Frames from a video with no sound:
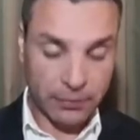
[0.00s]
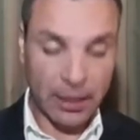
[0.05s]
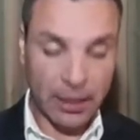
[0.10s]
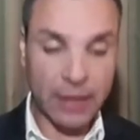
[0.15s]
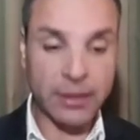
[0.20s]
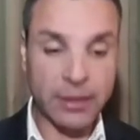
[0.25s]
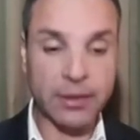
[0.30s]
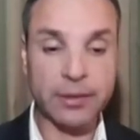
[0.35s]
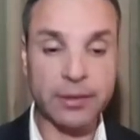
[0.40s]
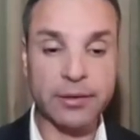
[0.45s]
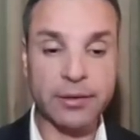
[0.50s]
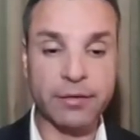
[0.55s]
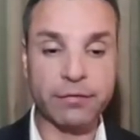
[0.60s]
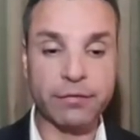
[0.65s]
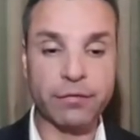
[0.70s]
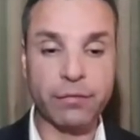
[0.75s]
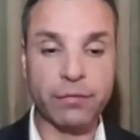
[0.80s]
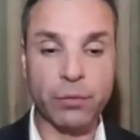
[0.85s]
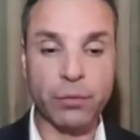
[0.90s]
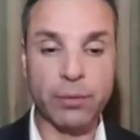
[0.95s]
a year and
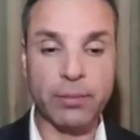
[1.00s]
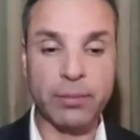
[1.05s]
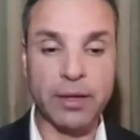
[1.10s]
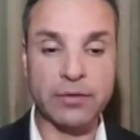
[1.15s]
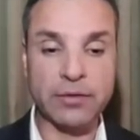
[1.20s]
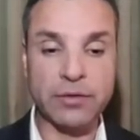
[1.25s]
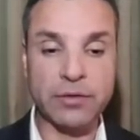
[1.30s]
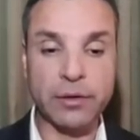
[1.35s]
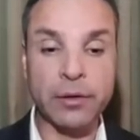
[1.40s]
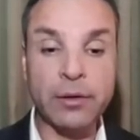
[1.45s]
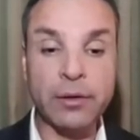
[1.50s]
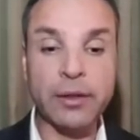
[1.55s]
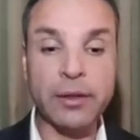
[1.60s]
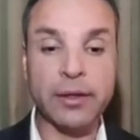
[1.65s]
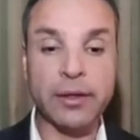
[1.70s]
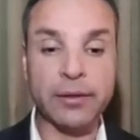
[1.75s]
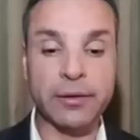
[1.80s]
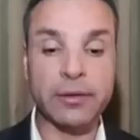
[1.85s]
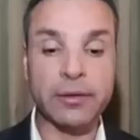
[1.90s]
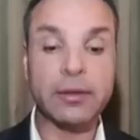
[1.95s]
4 months
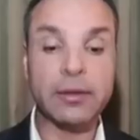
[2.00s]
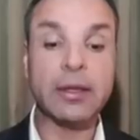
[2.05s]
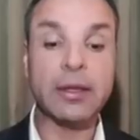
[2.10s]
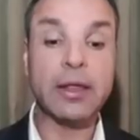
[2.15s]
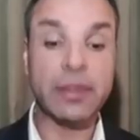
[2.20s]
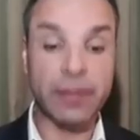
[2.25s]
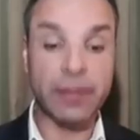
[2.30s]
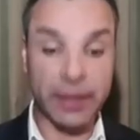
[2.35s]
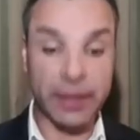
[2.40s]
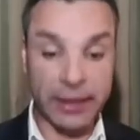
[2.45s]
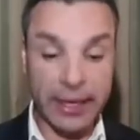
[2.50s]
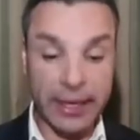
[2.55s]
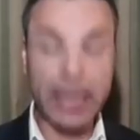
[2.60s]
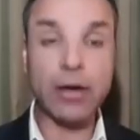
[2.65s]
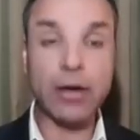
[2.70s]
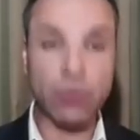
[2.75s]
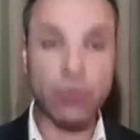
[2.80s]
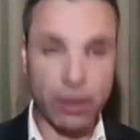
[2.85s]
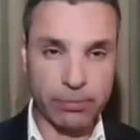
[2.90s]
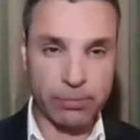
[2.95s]
earlier, the
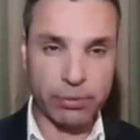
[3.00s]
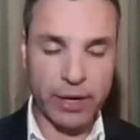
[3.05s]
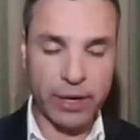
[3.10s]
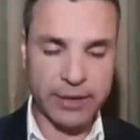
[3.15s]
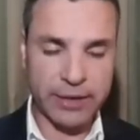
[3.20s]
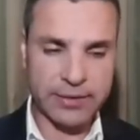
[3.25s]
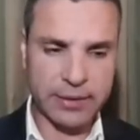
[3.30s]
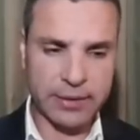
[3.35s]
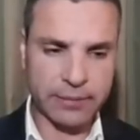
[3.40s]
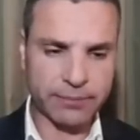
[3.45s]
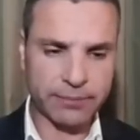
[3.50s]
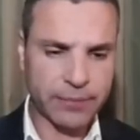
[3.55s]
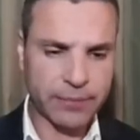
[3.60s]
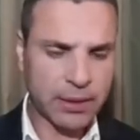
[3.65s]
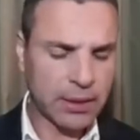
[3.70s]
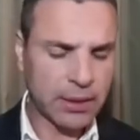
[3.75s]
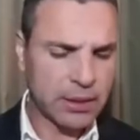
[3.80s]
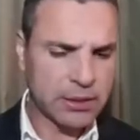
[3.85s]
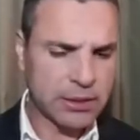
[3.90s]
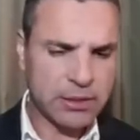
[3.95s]
ghetto uprising.
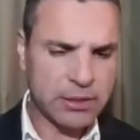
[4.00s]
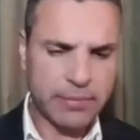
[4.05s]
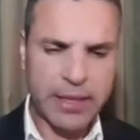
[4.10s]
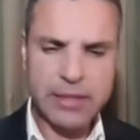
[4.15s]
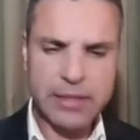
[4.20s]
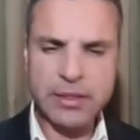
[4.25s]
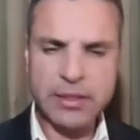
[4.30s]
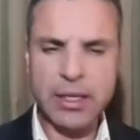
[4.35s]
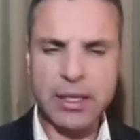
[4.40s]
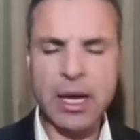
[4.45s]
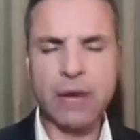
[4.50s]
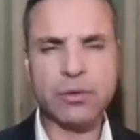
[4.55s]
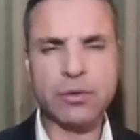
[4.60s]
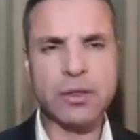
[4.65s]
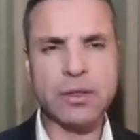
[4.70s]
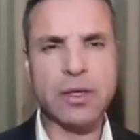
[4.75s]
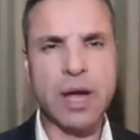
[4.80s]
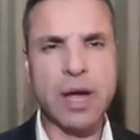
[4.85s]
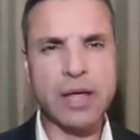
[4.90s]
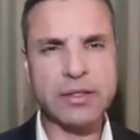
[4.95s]
It's amazing how
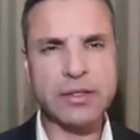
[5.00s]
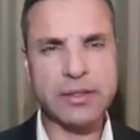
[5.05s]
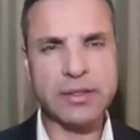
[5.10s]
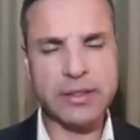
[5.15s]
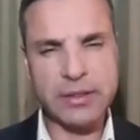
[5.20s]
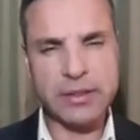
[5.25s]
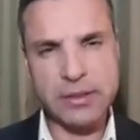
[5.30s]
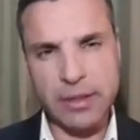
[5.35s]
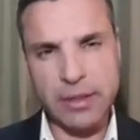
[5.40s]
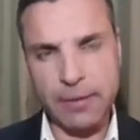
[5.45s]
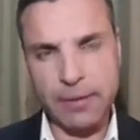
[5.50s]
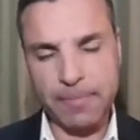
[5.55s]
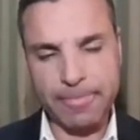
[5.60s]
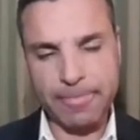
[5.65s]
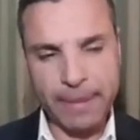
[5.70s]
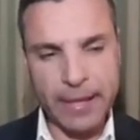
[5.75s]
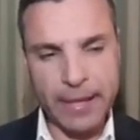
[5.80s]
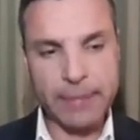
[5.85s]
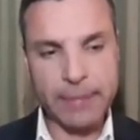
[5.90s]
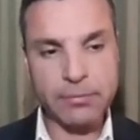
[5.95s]
the Nazis
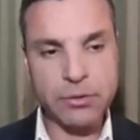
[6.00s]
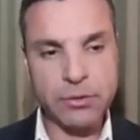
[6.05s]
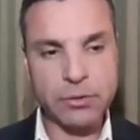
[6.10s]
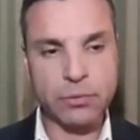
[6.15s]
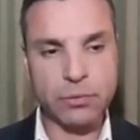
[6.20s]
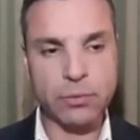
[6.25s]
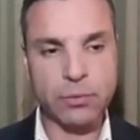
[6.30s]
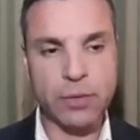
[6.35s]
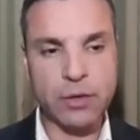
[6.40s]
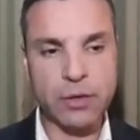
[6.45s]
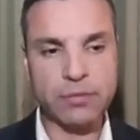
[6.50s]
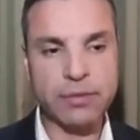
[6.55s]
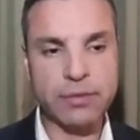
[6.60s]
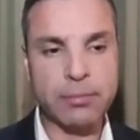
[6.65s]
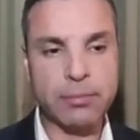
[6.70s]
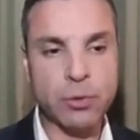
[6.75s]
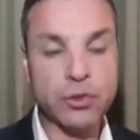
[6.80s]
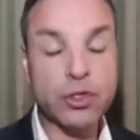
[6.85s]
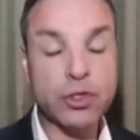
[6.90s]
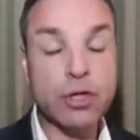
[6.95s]
came to one of the
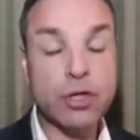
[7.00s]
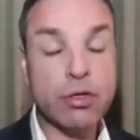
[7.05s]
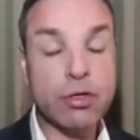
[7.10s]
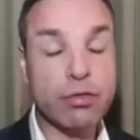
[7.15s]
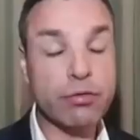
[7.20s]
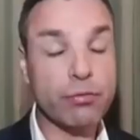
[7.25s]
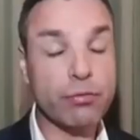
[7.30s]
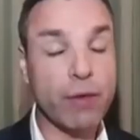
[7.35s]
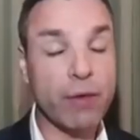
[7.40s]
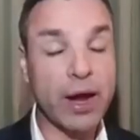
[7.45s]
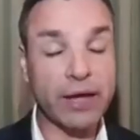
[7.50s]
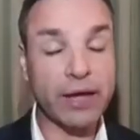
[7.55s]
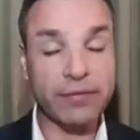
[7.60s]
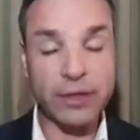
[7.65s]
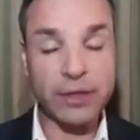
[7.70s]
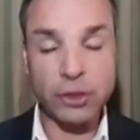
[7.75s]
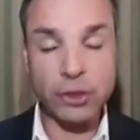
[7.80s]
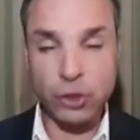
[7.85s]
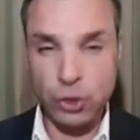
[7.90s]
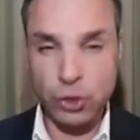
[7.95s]
most
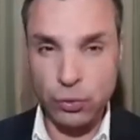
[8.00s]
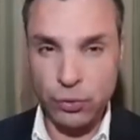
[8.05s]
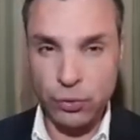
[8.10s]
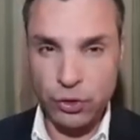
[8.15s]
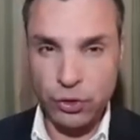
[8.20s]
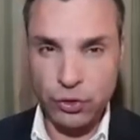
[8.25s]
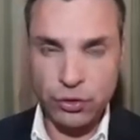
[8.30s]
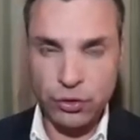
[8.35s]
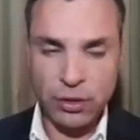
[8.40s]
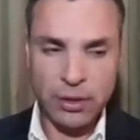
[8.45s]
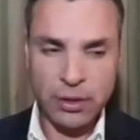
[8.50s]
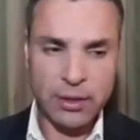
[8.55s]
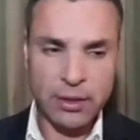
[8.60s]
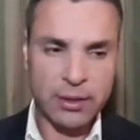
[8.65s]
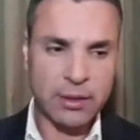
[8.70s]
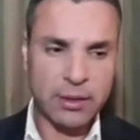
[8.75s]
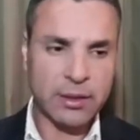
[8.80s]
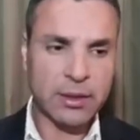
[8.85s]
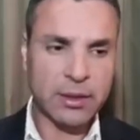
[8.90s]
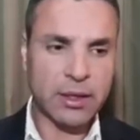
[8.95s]
thriving Jewish
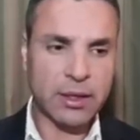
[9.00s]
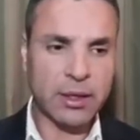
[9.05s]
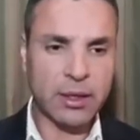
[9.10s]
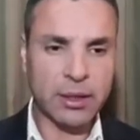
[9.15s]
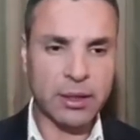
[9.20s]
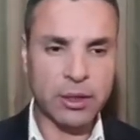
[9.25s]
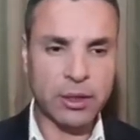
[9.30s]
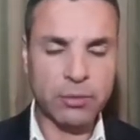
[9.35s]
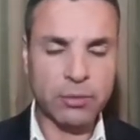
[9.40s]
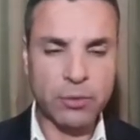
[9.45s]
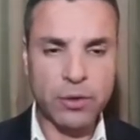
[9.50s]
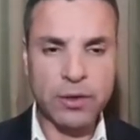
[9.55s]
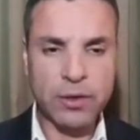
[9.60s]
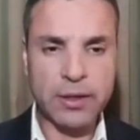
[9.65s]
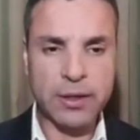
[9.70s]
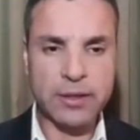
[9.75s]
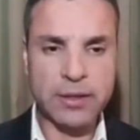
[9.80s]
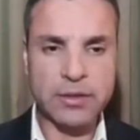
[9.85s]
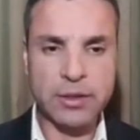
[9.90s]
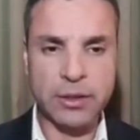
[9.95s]

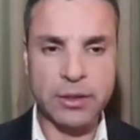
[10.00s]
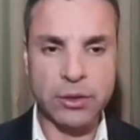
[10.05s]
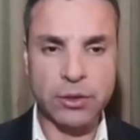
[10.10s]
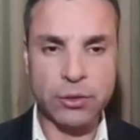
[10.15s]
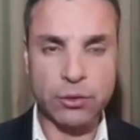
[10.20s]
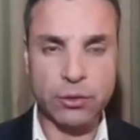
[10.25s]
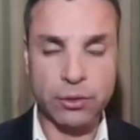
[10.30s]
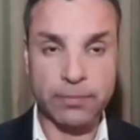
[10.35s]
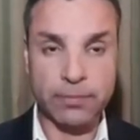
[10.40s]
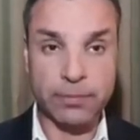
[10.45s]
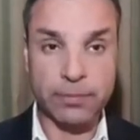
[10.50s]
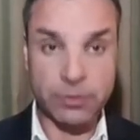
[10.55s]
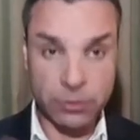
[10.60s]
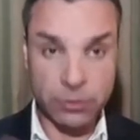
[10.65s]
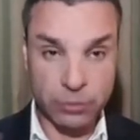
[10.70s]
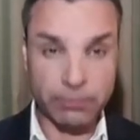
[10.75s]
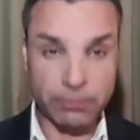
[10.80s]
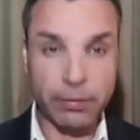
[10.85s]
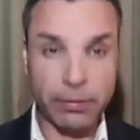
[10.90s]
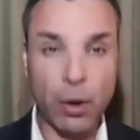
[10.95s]
communities in Europe,
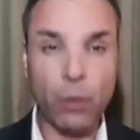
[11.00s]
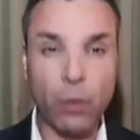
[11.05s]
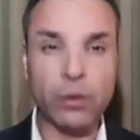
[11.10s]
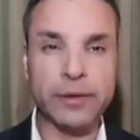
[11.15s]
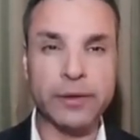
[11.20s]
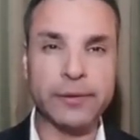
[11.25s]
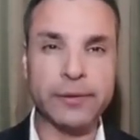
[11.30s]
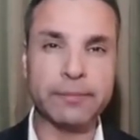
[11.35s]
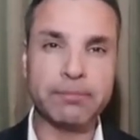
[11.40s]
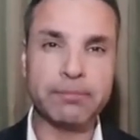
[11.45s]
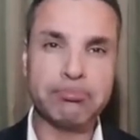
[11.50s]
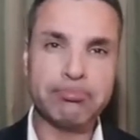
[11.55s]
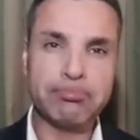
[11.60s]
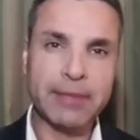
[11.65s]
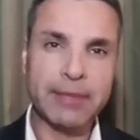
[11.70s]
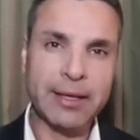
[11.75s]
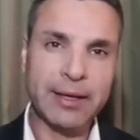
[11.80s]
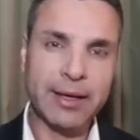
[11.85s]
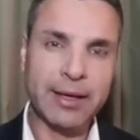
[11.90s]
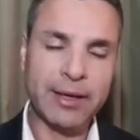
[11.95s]
to Poland,
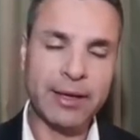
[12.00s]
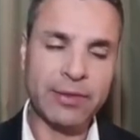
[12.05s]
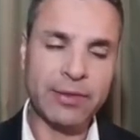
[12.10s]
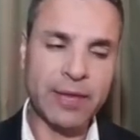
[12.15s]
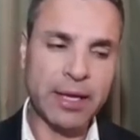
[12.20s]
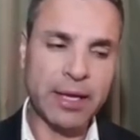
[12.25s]
and